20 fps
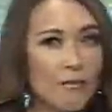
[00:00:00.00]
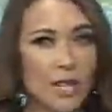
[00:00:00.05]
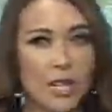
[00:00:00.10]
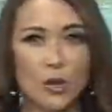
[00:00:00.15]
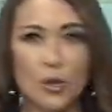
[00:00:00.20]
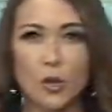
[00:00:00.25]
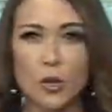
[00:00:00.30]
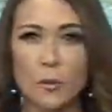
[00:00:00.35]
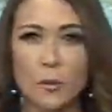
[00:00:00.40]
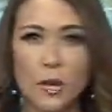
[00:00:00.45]

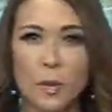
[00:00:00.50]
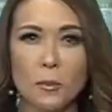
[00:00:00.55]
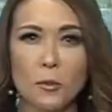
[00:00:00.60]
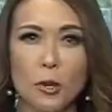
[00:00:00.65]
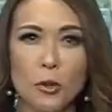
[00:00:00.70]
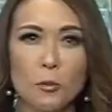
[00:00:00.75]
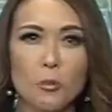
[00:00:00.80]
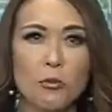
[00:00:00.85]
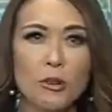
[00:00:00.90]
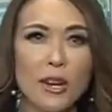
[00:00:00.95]
it could be
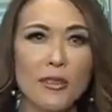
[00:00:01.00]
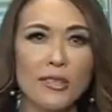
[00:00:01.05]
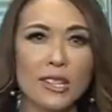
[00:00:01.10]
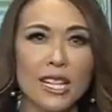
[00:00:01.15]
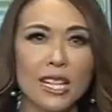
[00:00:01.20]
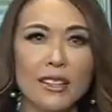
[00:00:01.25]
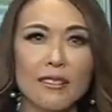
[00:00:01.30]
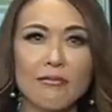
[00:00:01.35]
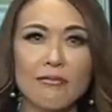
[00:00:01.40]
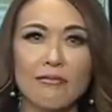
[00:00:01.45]
more
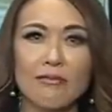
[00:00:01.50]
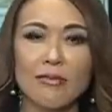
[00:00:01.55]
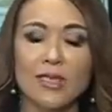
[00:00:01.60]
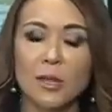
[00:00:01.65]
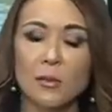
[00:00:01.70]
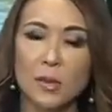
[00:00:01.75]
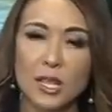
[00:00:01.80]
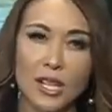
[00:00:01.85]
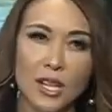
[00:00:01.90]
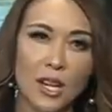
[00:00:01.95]
prevalent
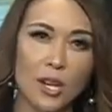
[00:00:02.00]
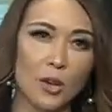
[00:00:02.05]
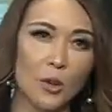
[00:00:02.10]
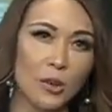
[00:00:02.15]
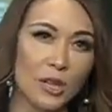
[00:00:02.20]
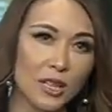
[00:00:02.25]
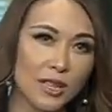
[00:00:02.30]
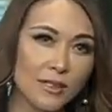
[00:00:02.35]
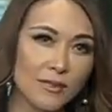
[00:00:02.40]
than we know.